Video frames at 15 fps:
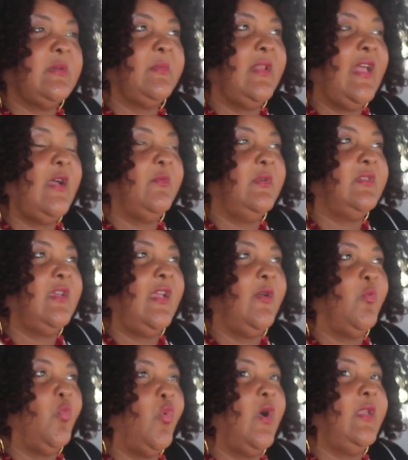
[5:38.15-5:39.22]
I'm glad we take
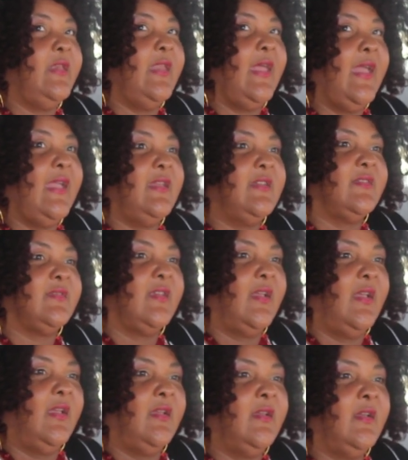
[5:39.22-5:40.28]
one day to
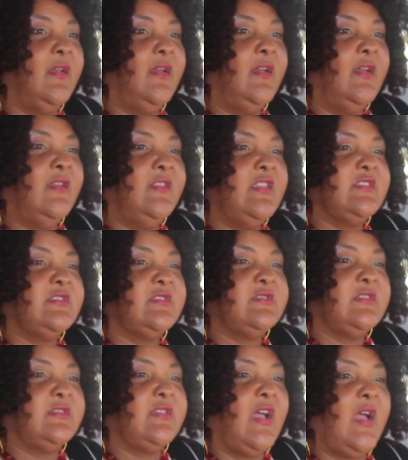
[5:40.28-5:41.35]
say, this is
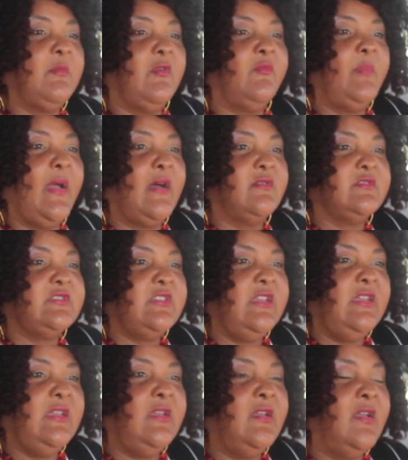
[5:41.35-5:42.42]
the time of
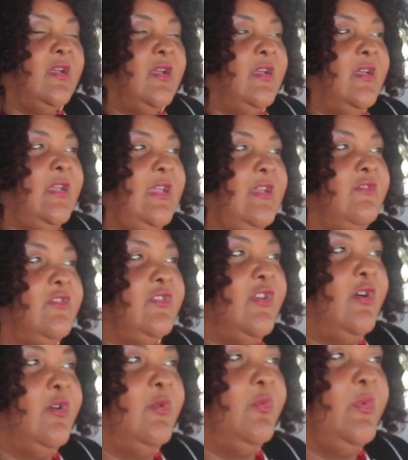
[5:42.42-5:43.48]
bounty, even
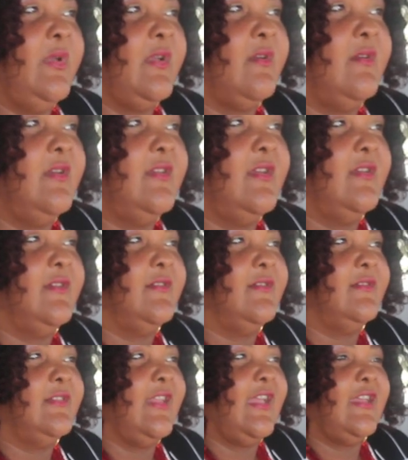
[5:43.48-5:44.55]
though we're in a
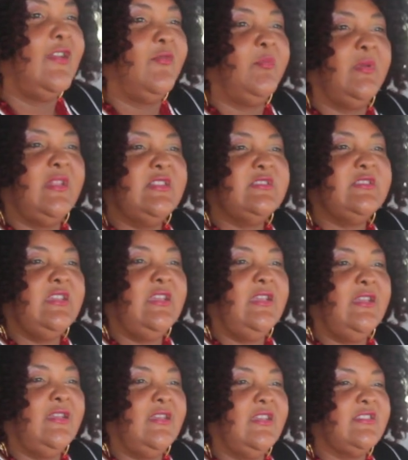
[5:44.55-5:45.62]
land of plenty.
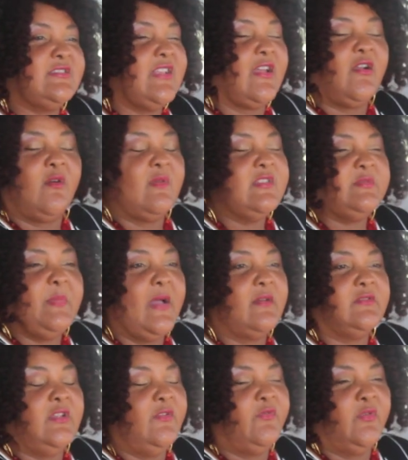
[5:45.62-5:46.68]
It's not always
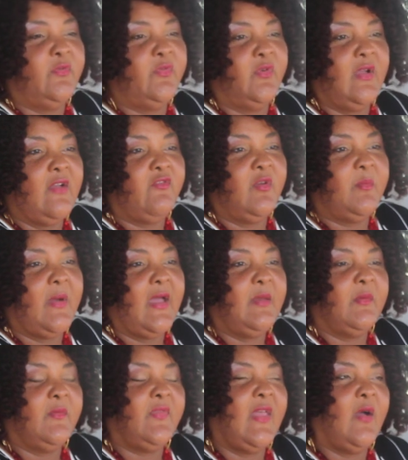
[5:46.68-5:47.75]
bountiful for everybody, mm
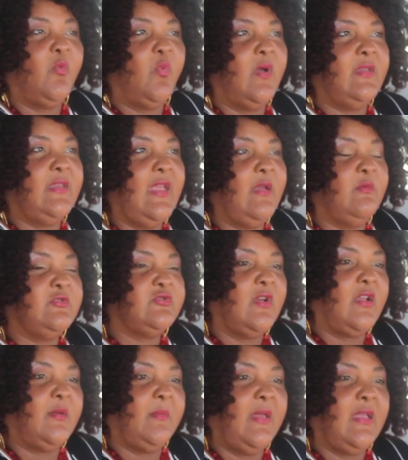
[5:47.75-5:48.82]
-hmm. but mm-hmm. that one day we try
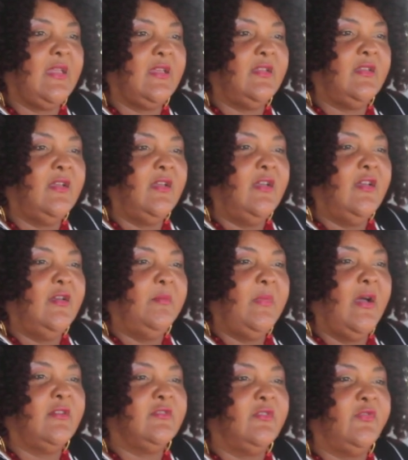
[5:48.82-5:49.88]
to make it
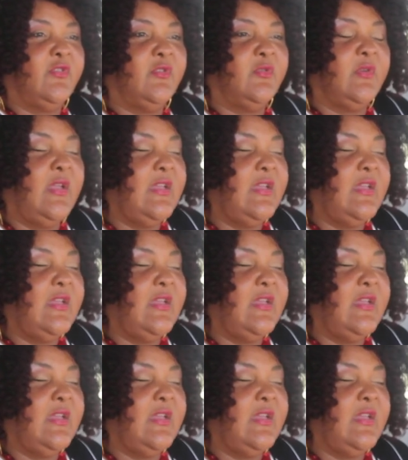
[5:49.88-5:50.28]
bountiful.